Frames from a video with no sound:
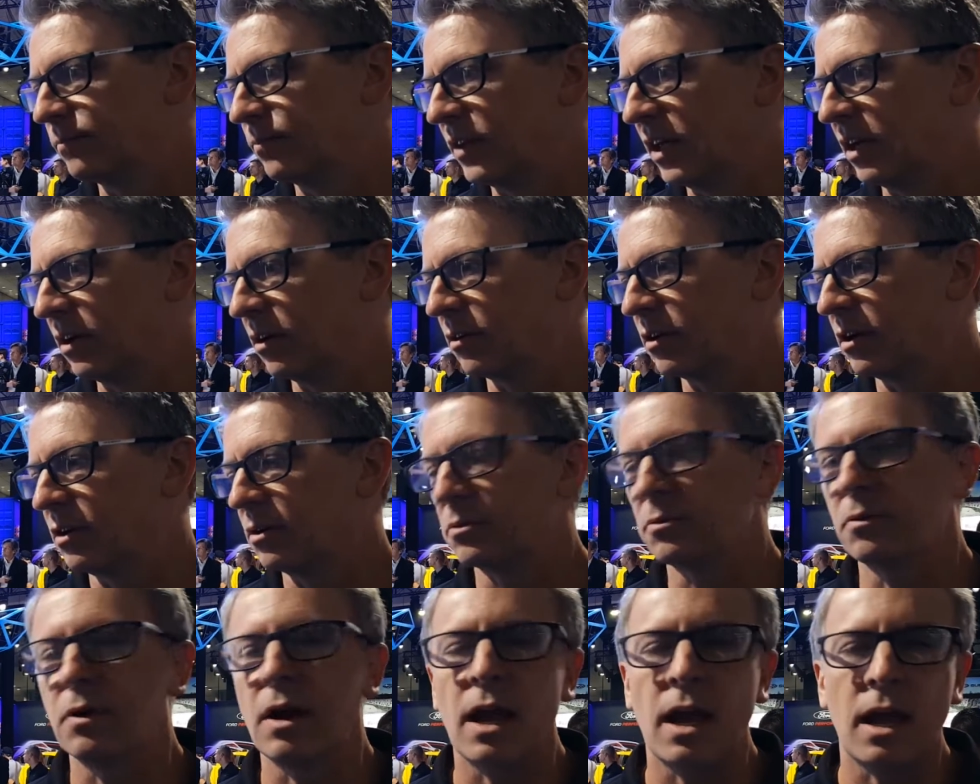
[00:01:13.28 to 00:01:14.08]

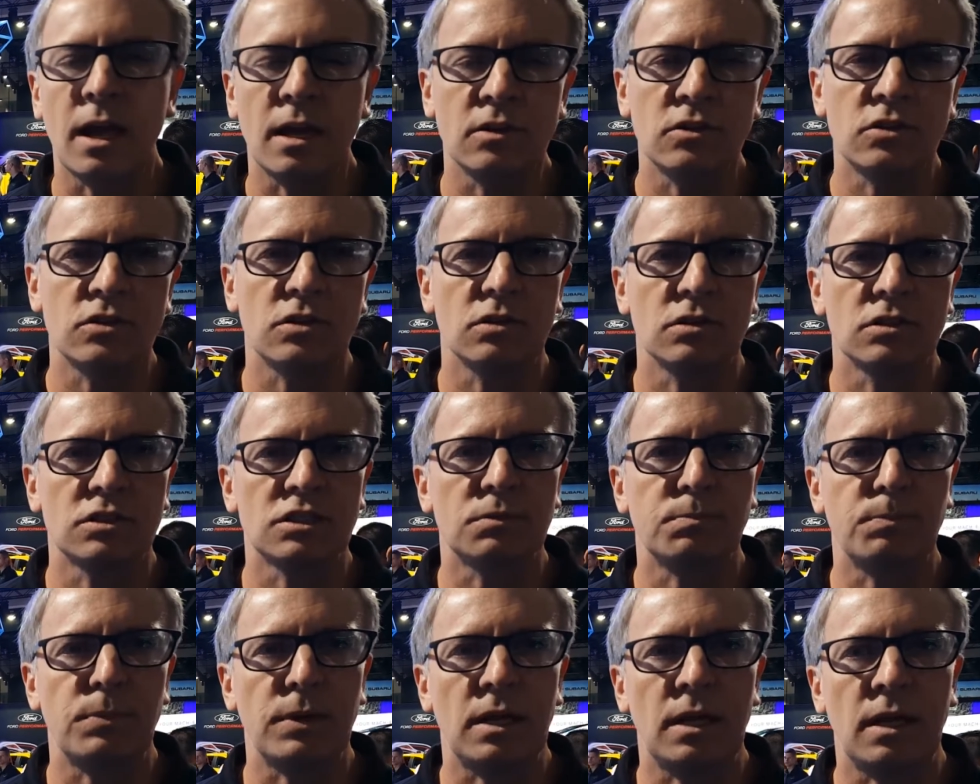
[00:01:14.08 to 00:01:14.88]
your range, your
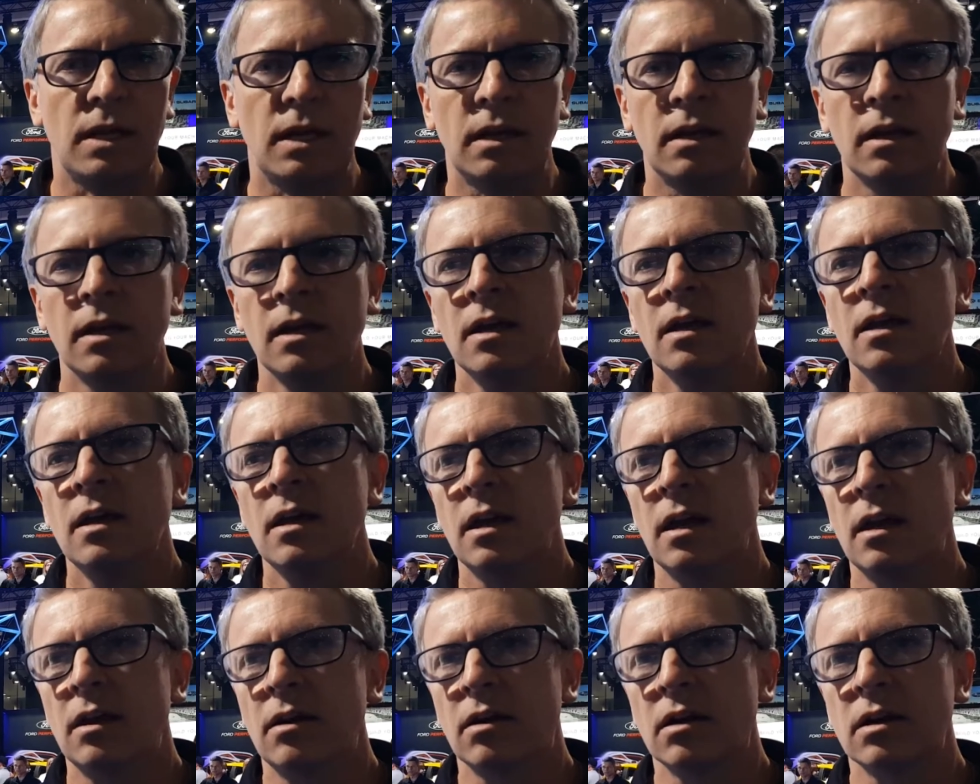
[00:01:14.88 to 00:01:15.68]
speed,
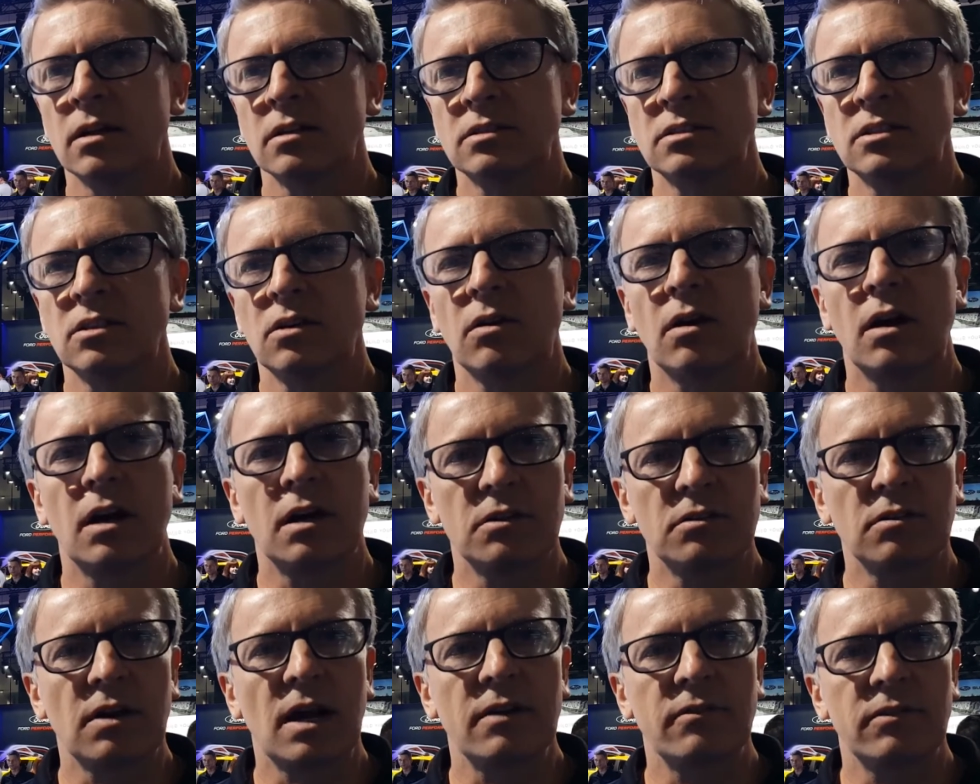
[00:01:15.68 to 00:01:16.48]
and also
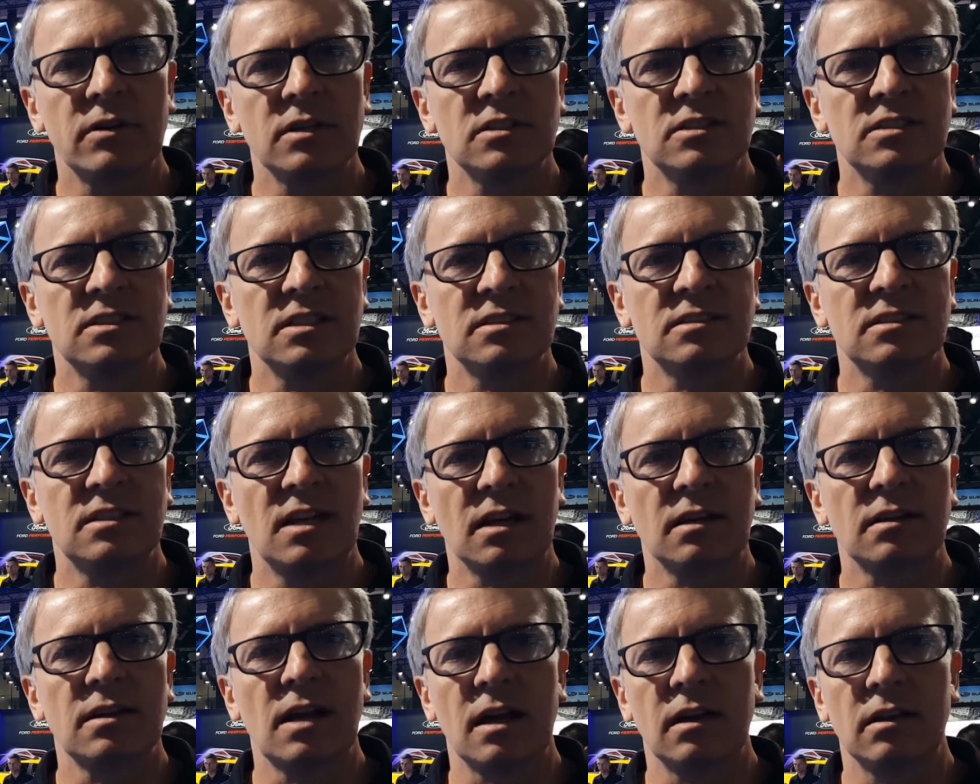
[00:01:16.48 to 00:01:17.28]
our driver assist
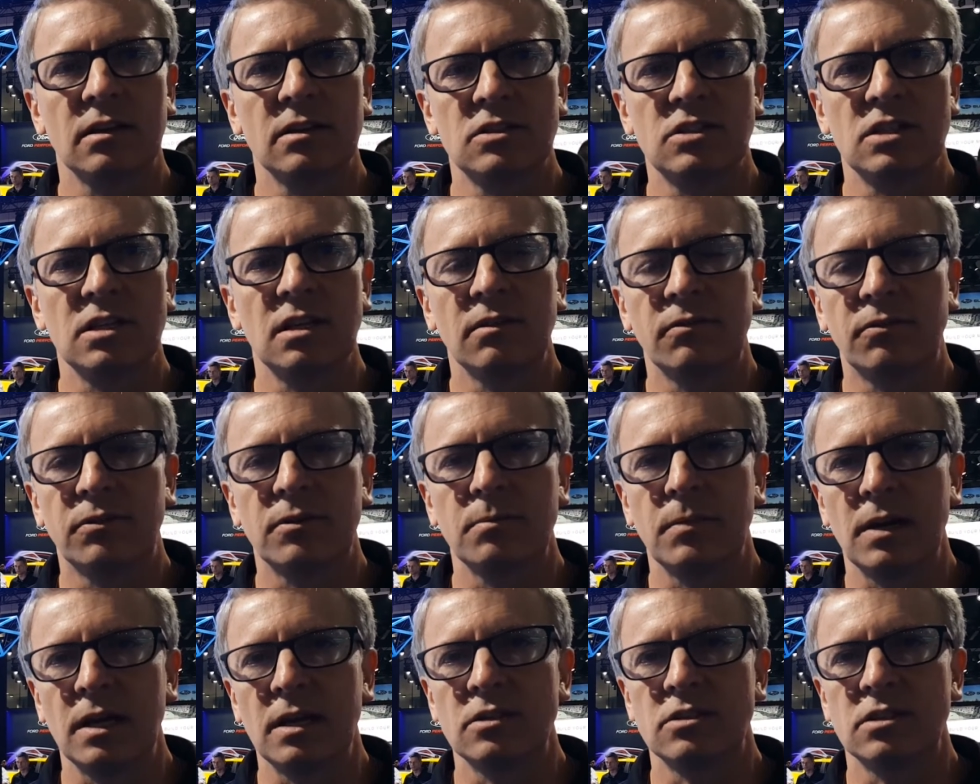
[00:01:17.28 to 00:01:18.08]
technology
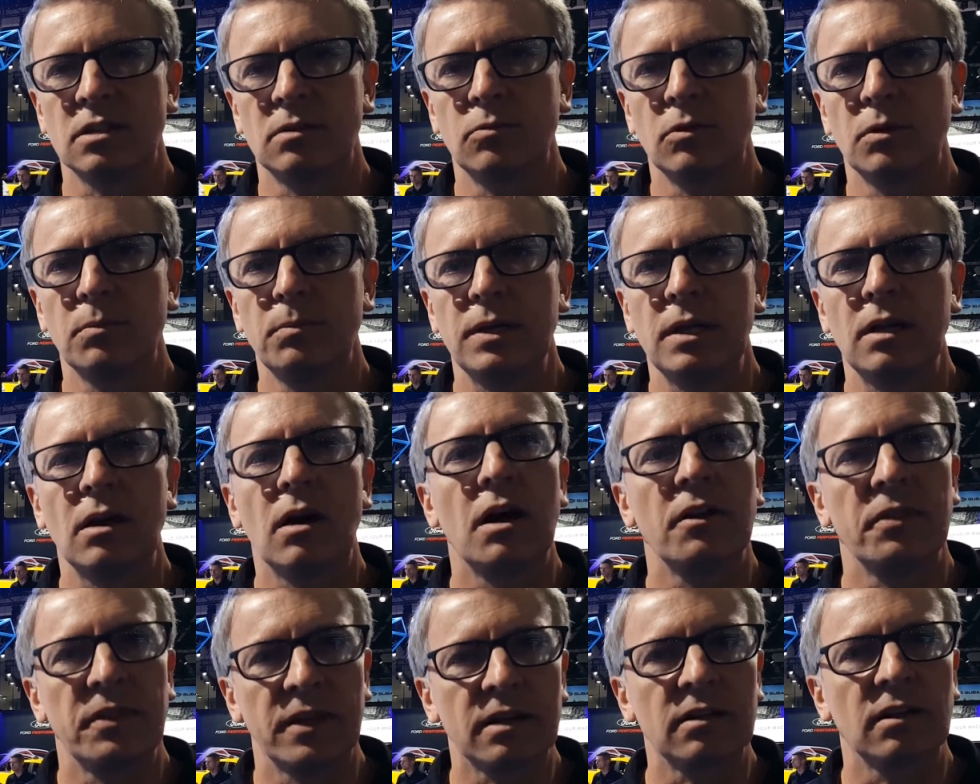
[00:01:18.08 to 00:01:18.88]
information will be
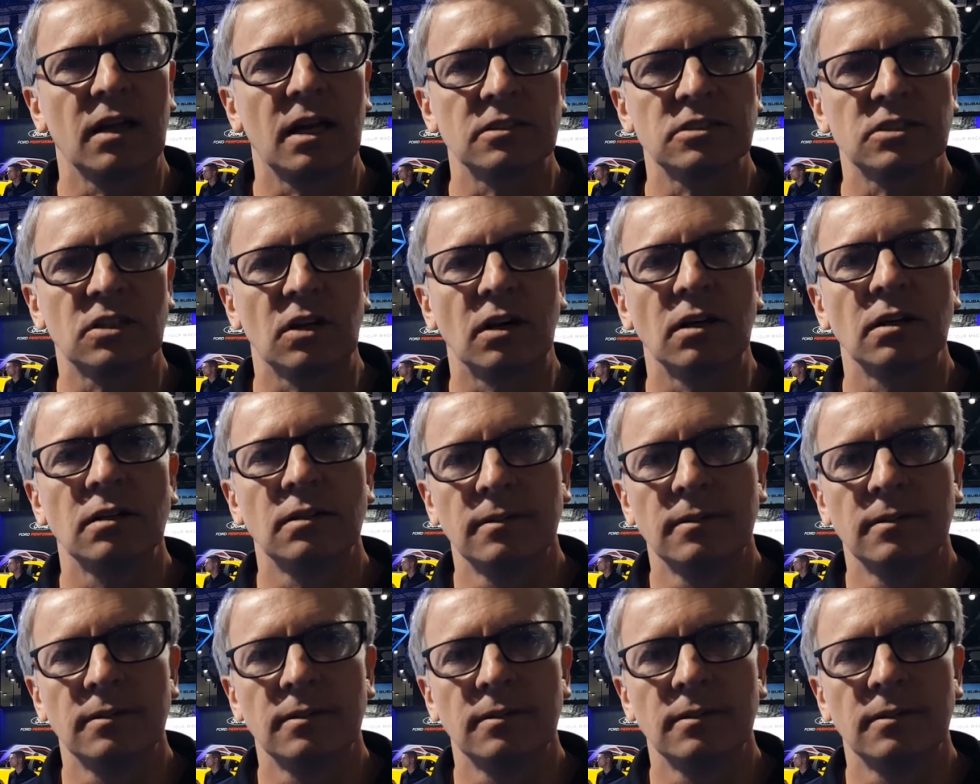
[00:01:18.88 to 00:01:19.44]
on the cluster.